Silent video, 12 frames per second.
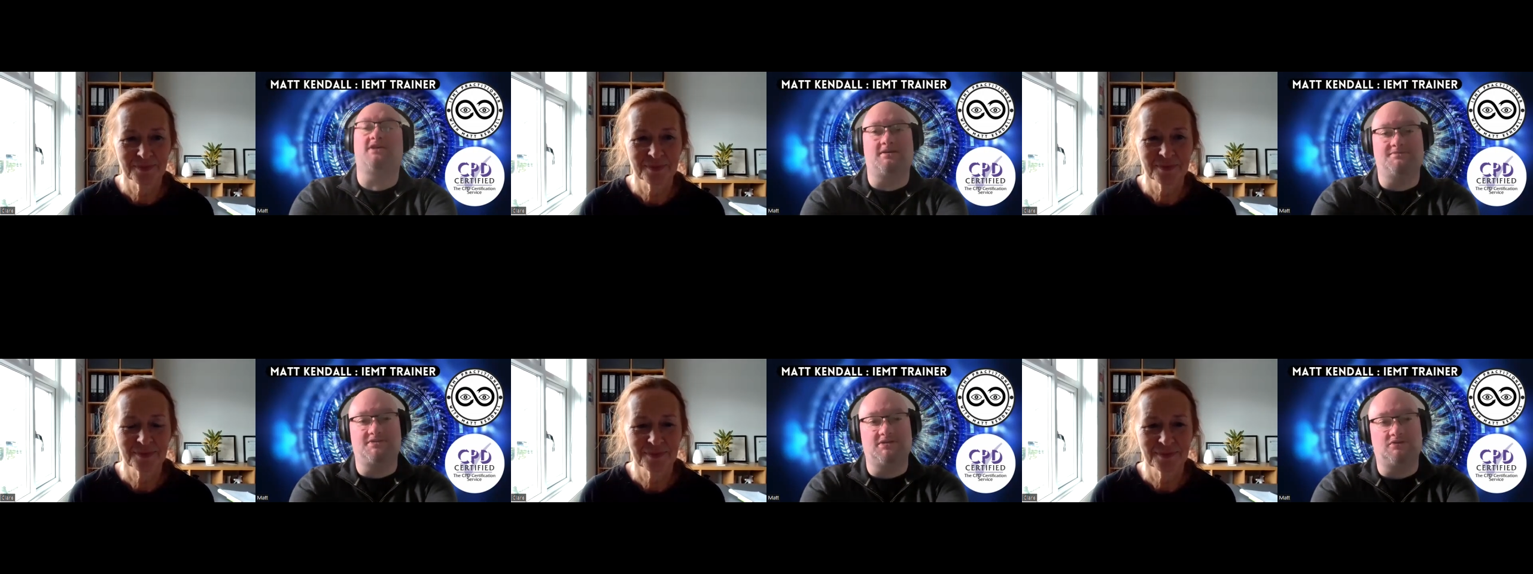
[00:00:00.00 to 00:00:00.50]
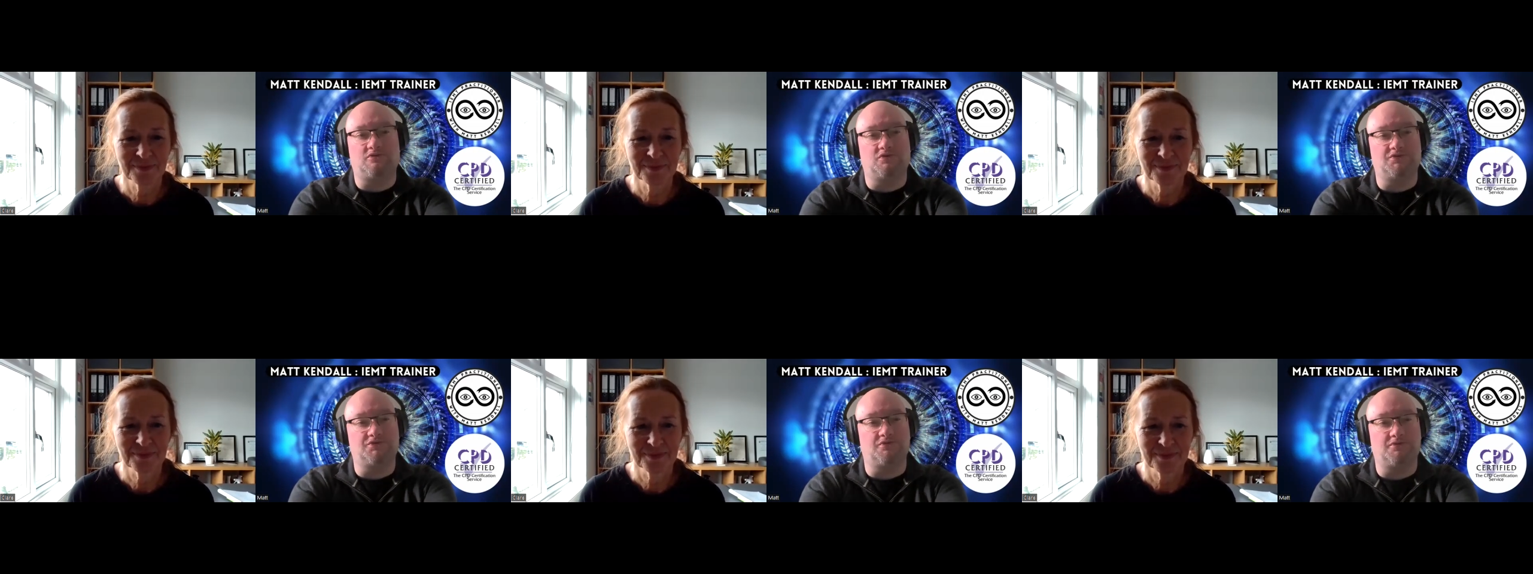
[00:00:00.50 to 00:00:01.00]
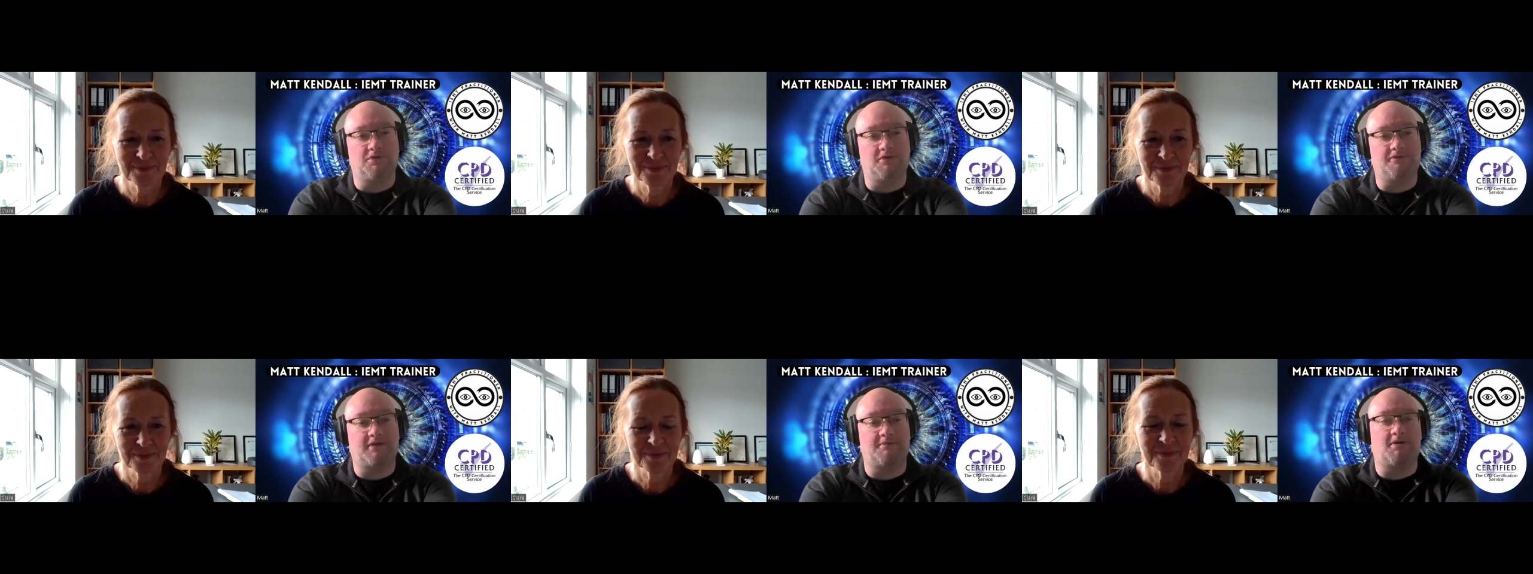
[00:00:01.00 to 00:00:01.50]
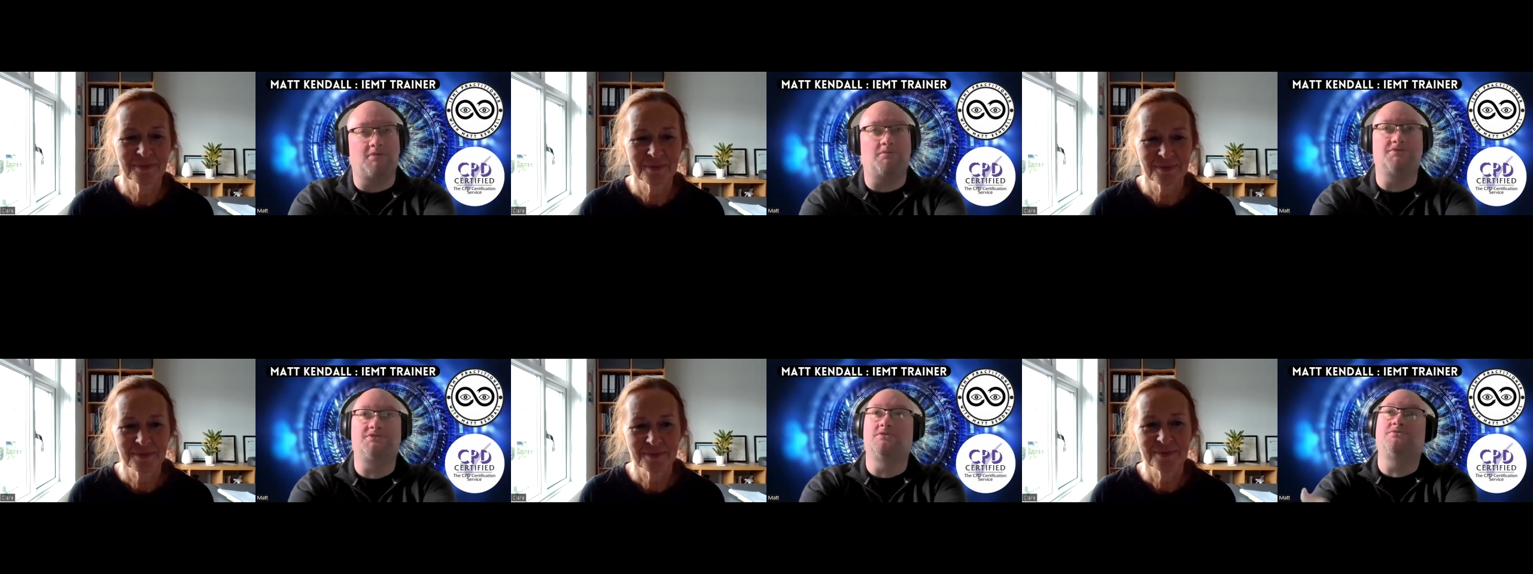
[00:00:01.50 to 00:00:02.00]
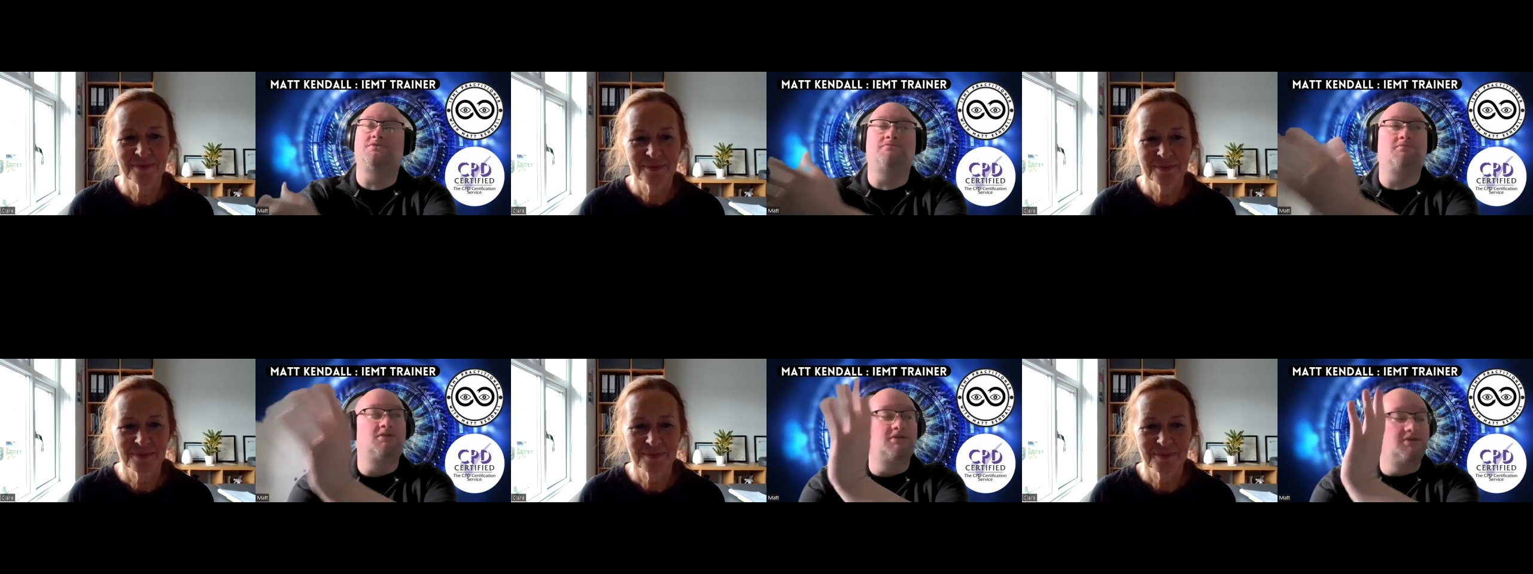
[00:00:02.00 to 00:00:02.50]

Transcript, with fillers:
Speaker 1: IEMT course or not. They might want to go do